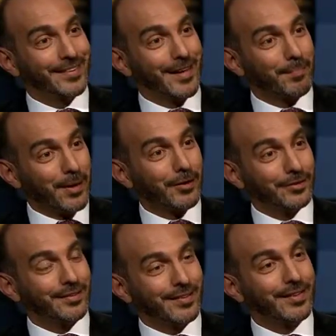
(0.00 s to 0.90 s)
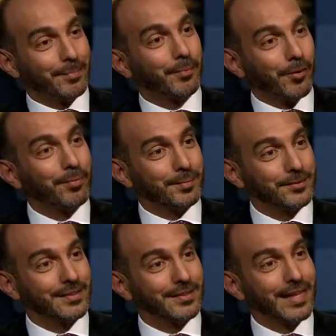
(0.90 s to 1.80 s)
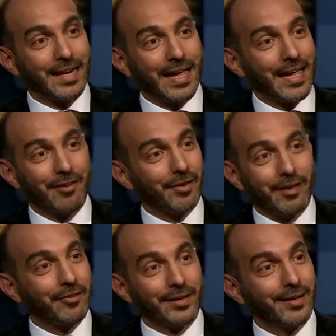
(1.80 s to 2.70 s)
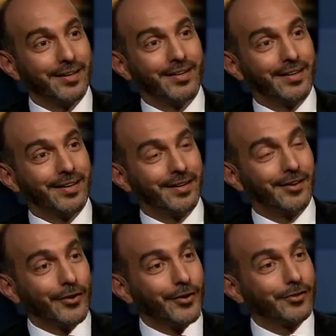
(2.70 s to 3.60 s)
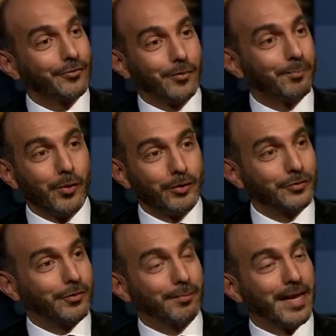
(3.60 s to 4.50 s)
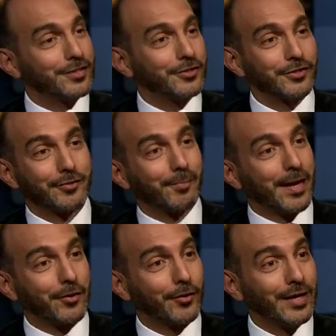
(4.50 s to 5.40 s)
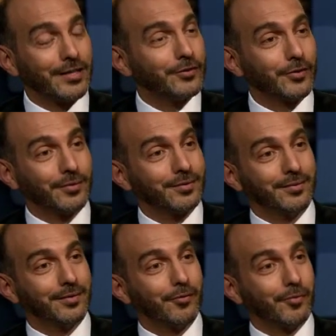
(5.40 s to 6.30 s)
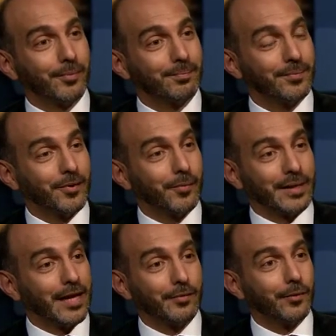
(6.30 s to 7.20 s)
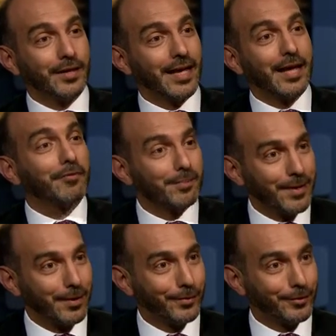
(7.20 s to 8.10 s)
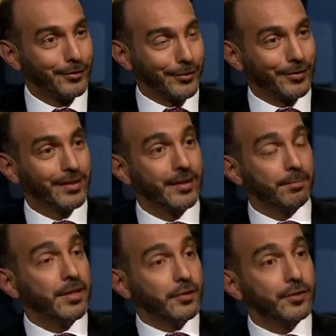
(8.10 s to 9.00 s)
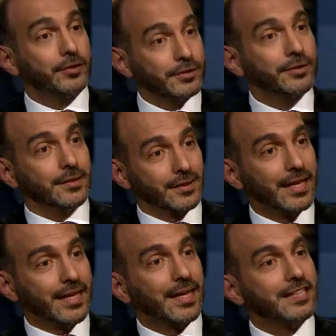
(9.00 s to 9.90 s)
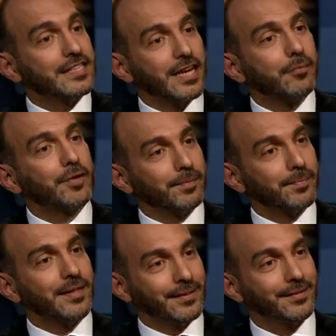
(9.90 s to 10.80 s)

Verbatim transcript: about their problems than I have ever learned from books, from lectures, from my colleagues, or, or from what I would ever be able to learn because they can share with me